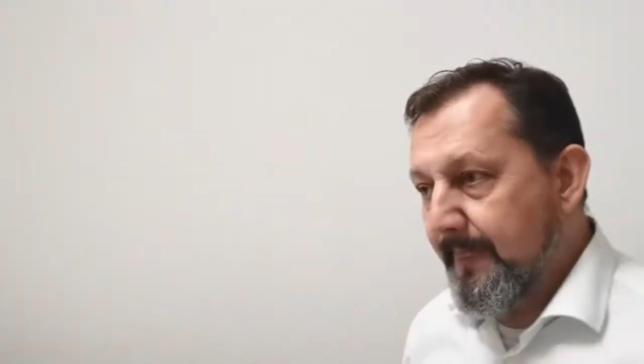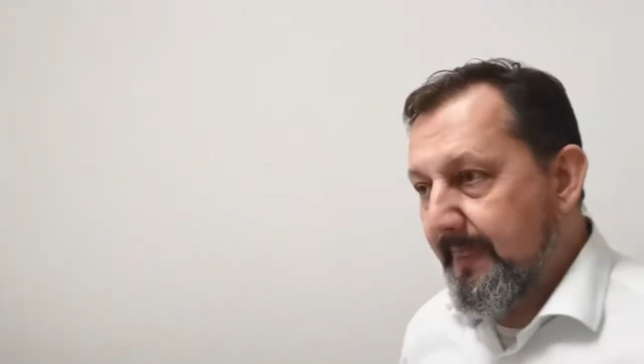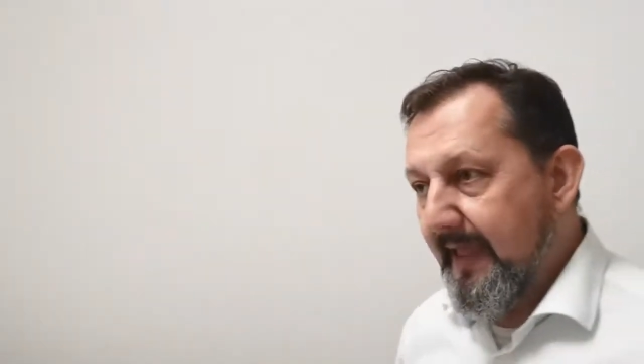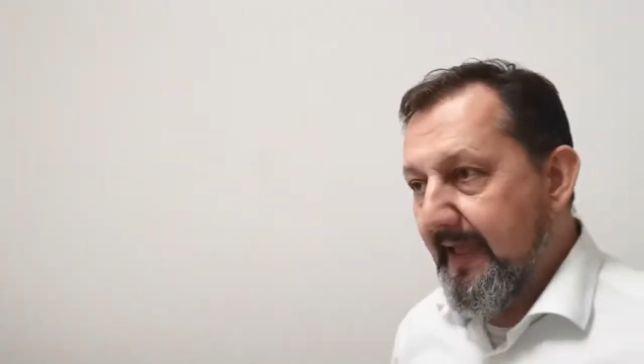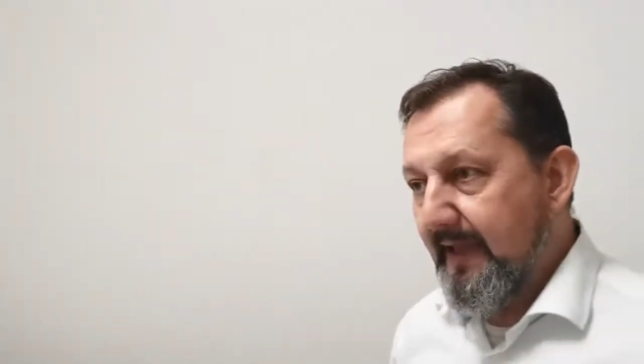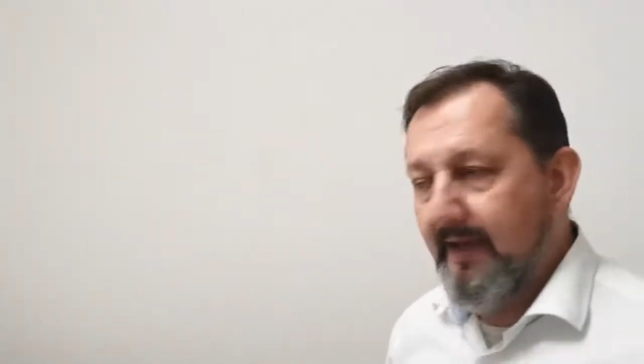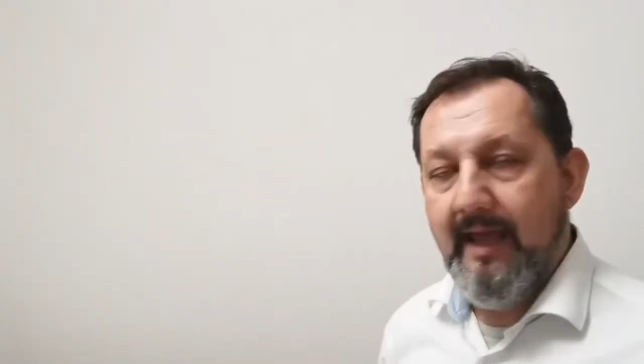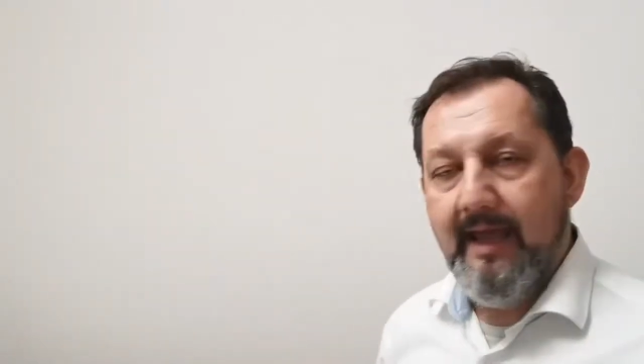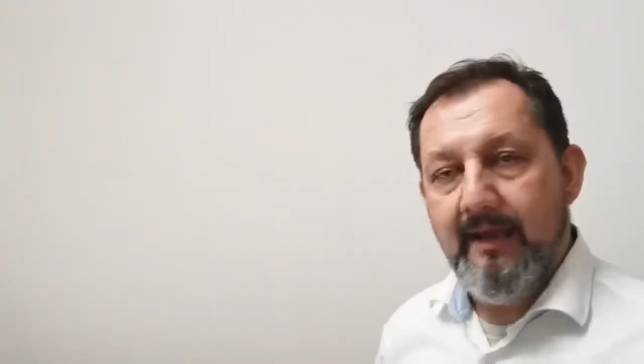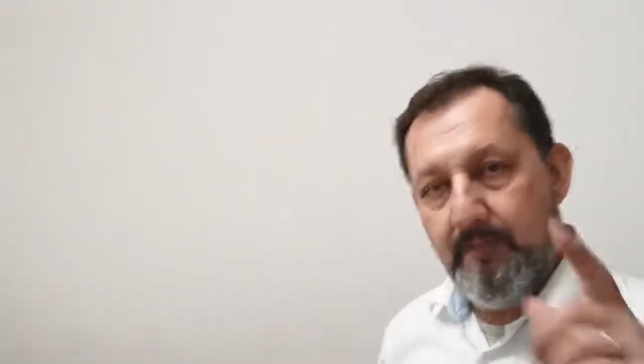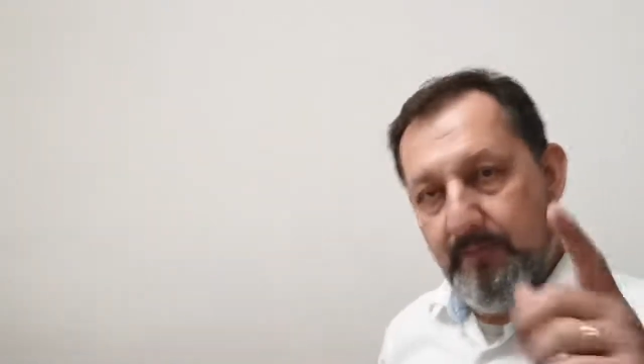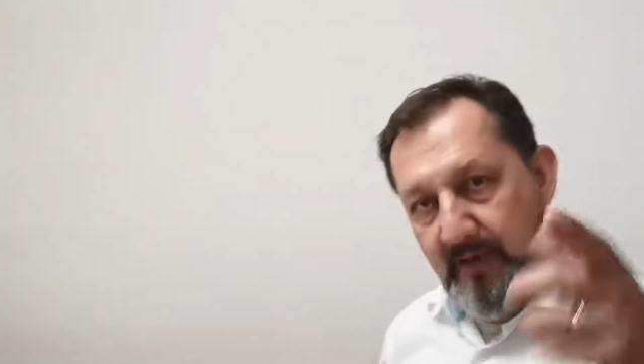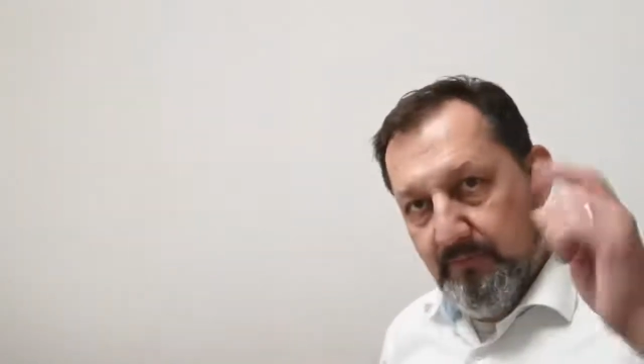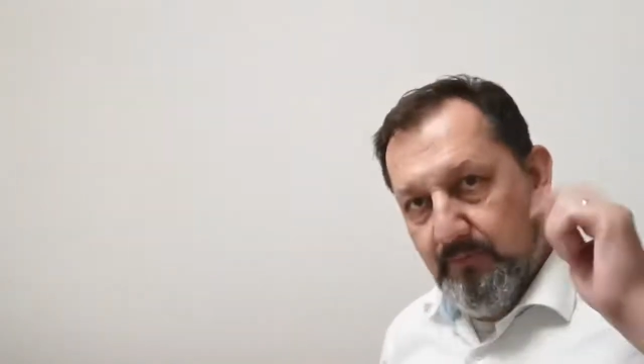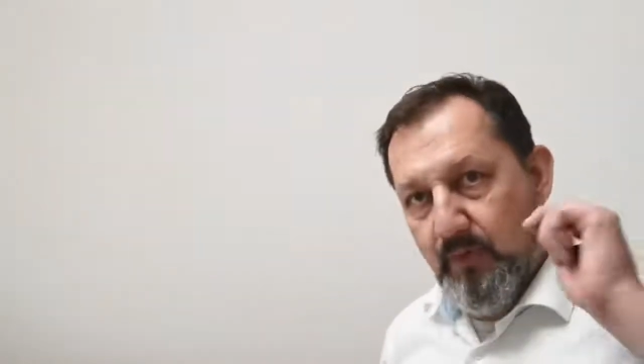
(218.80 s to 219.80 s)
And
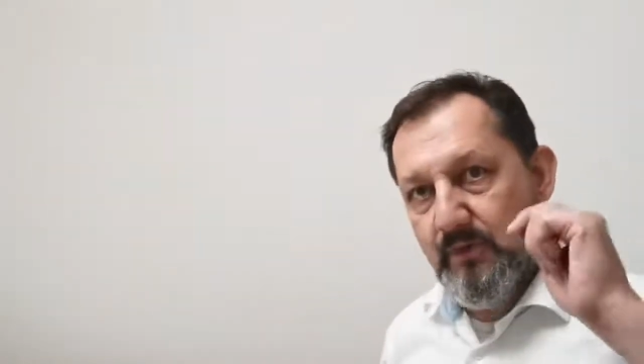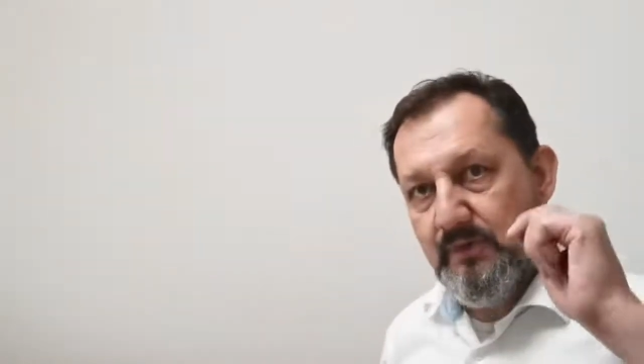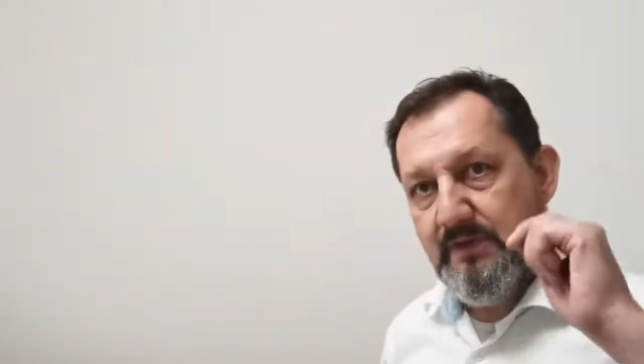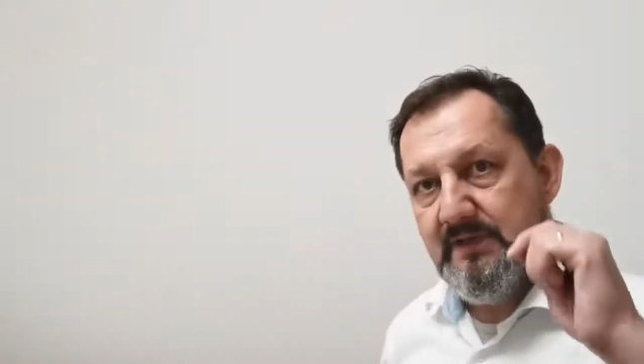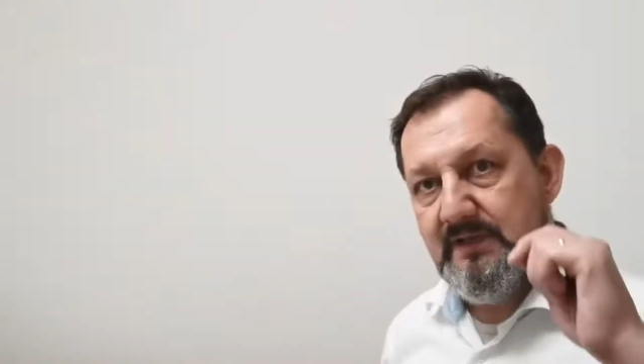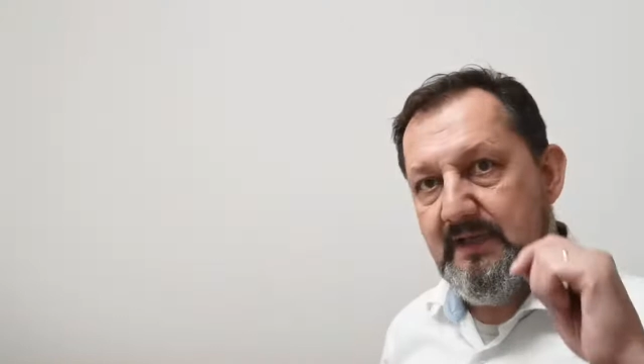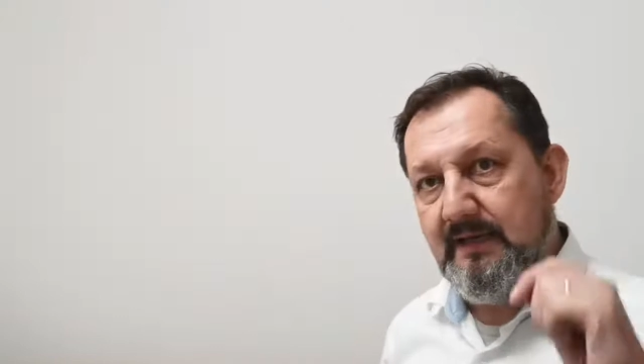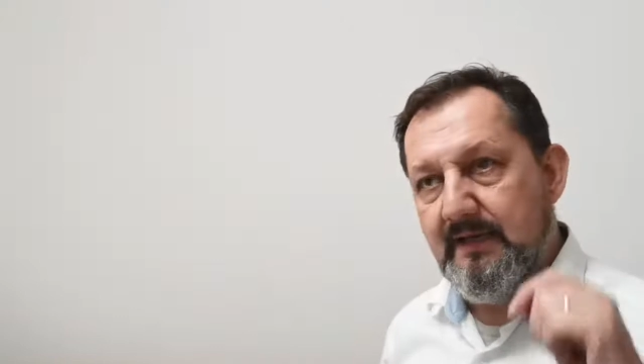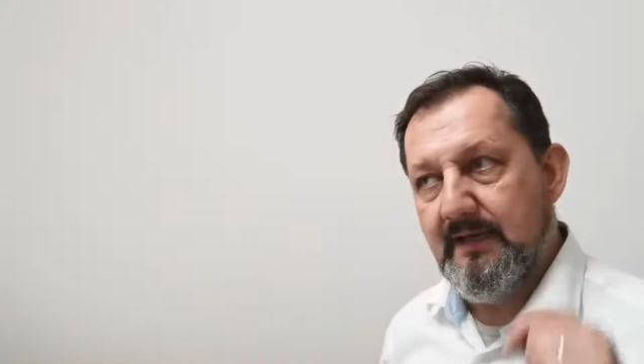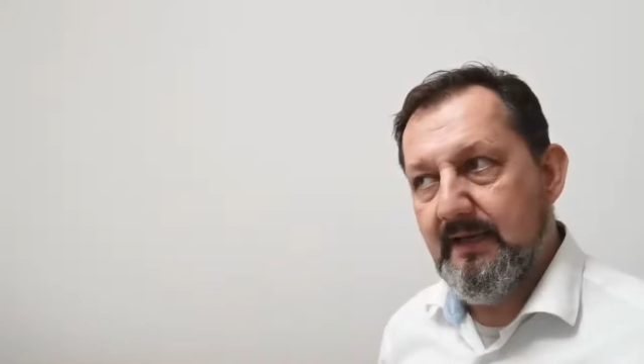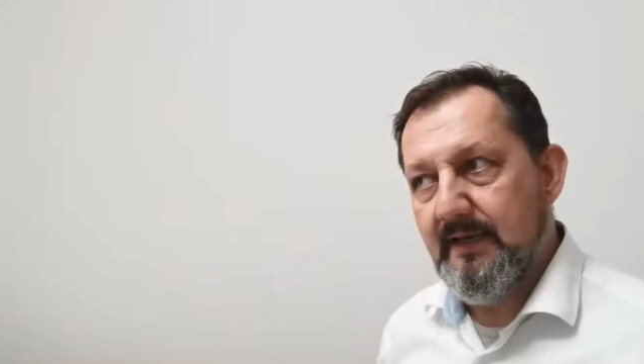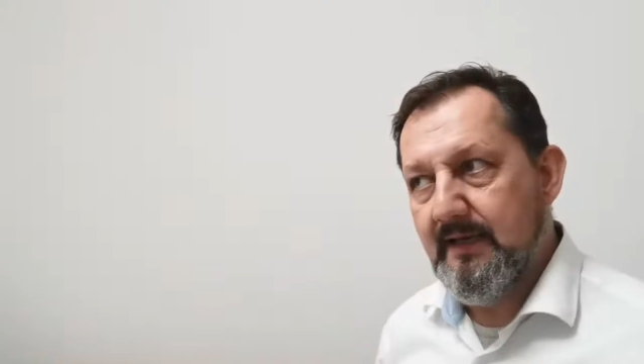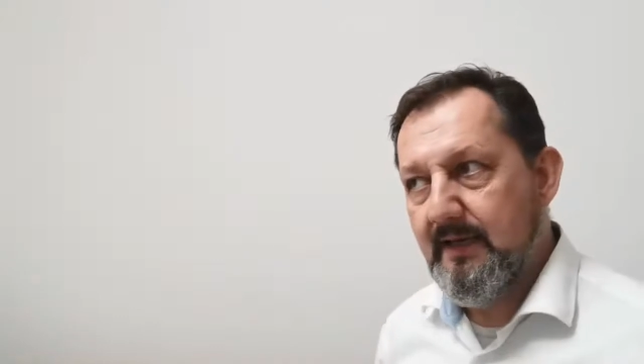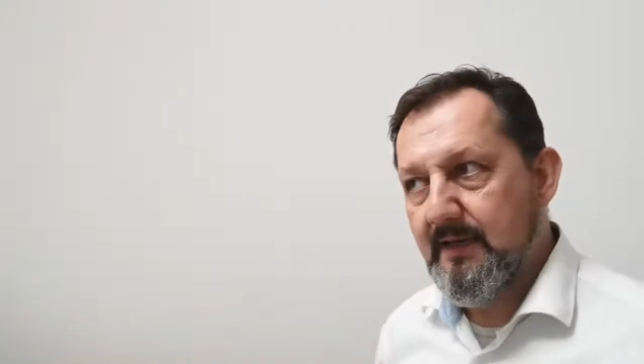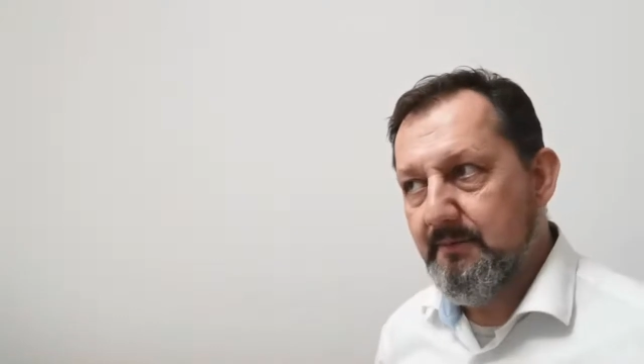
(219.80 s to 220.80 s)
about Moses
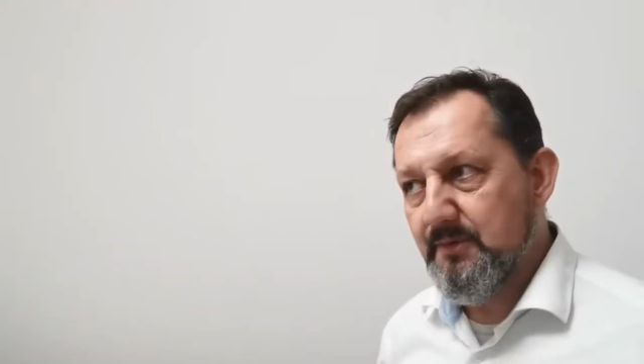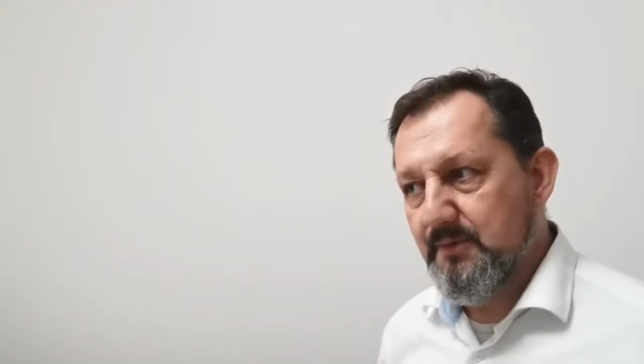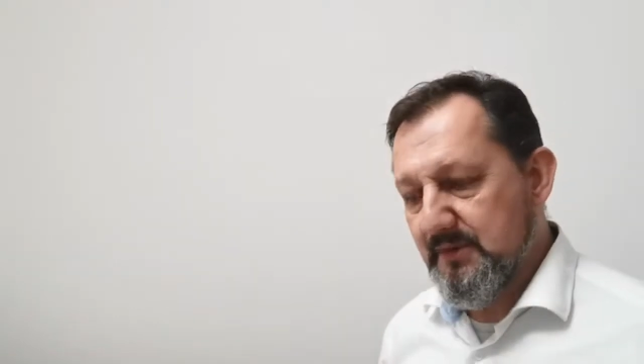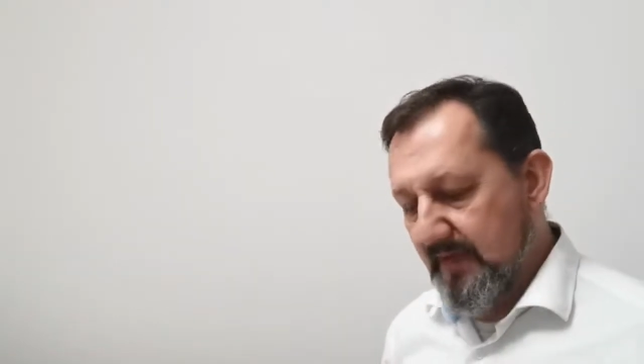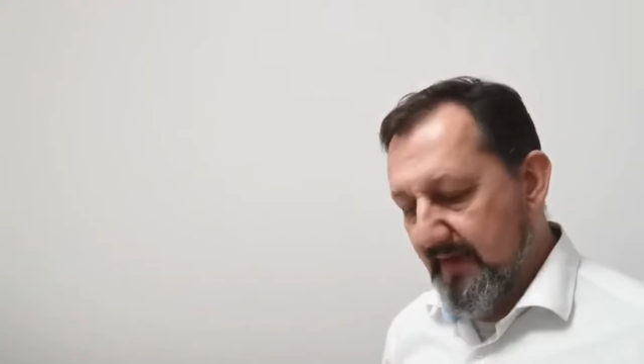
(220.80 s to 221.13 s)
in Hebrews